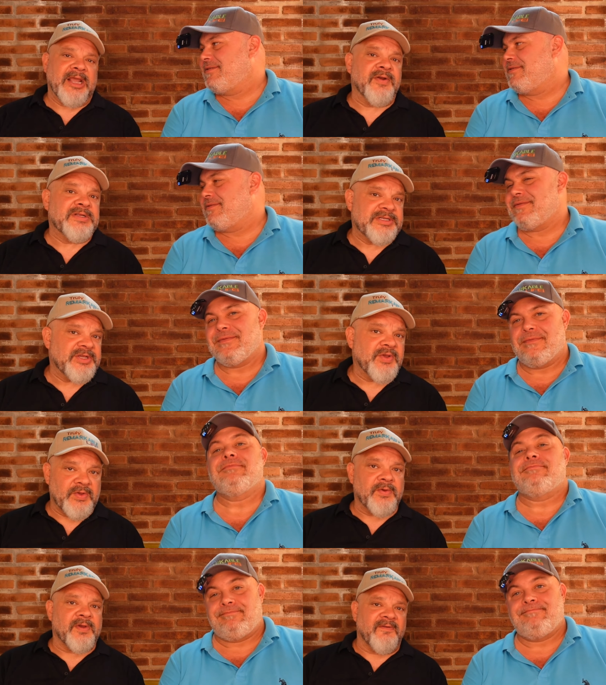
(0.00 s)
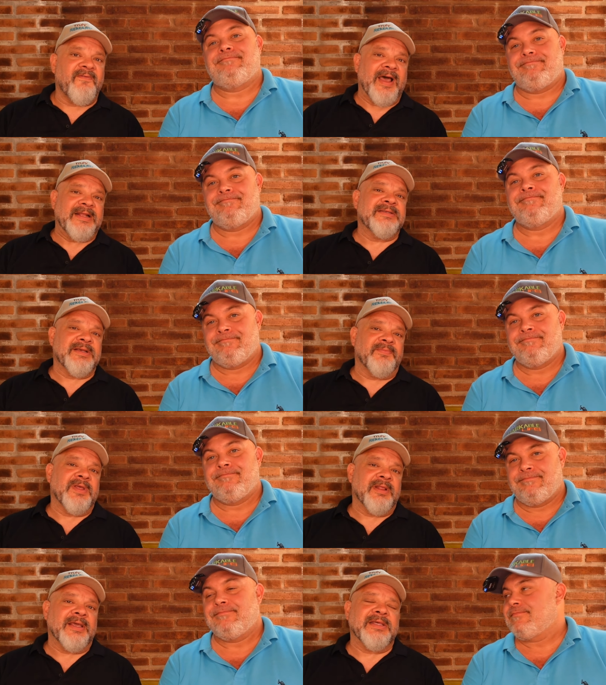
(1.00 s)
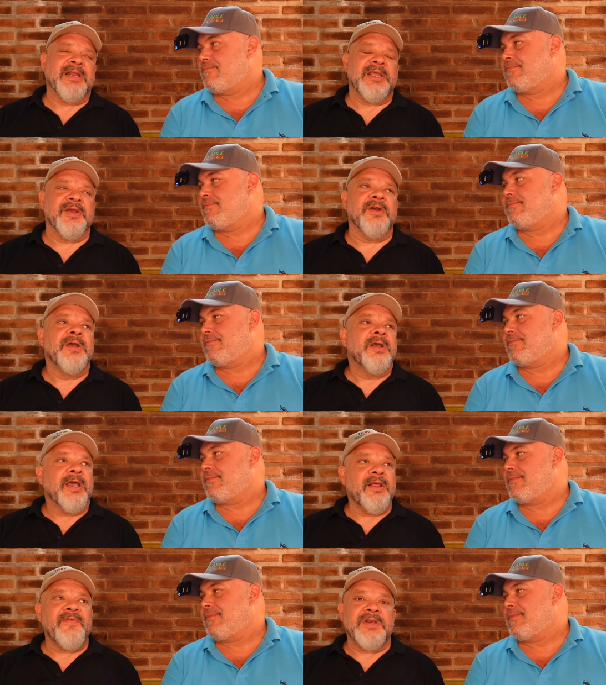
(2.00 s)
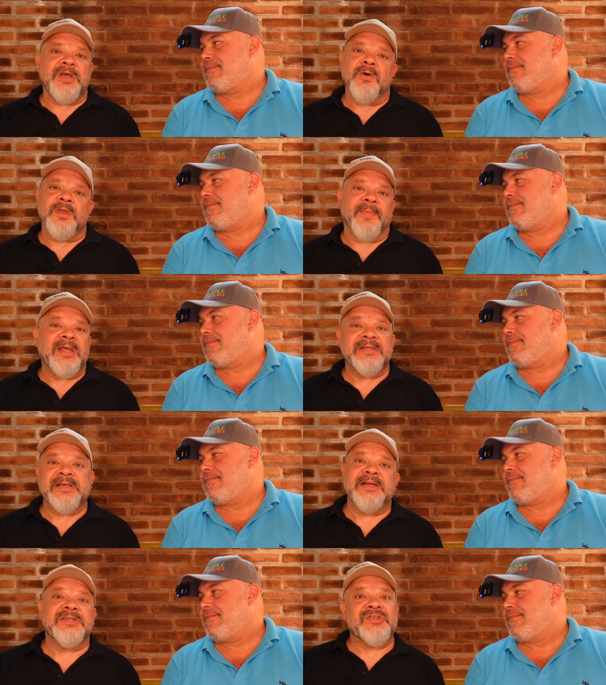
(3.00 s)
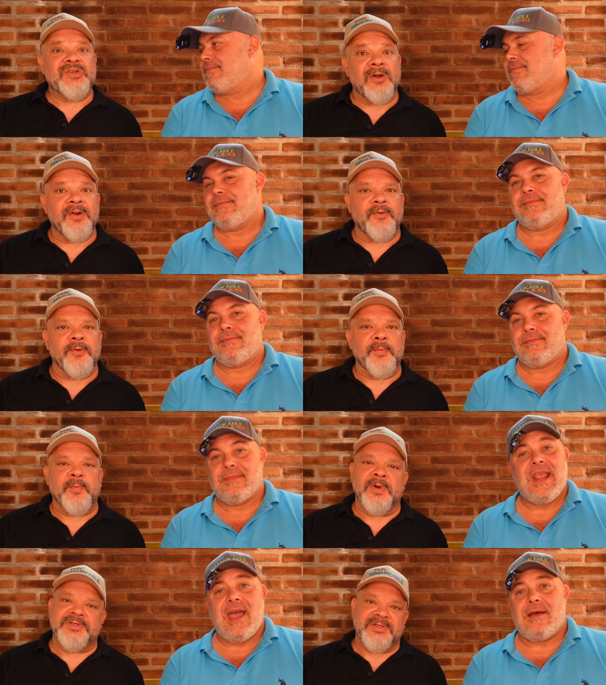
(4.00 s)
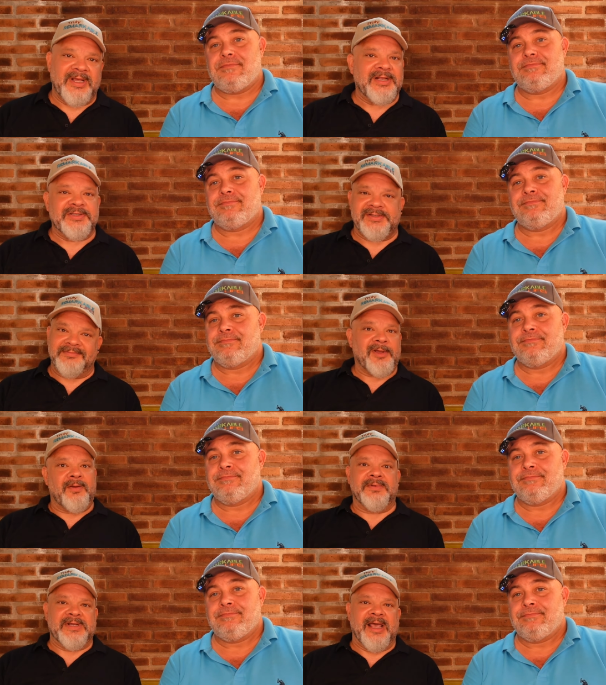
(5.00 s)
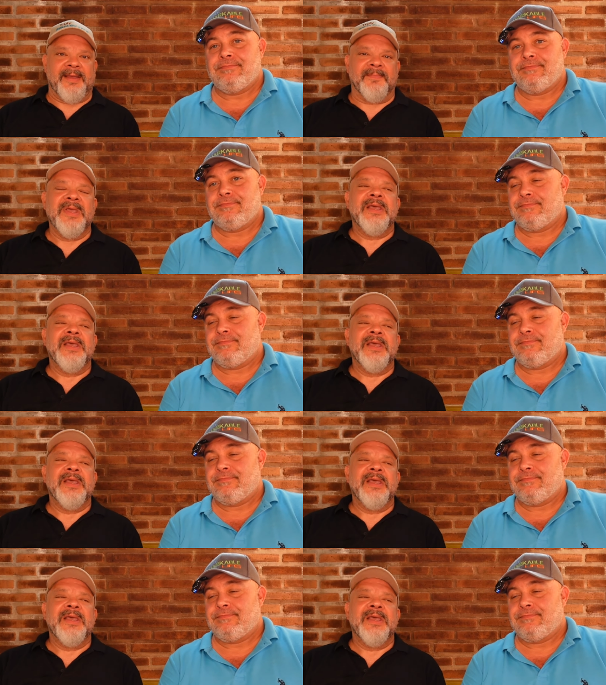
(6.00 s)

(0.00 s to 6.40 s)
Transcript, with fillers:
Speaker 1: guarantee you, you can find something like that here. And if you don't, you might decide to start a group, which yeah. then is time.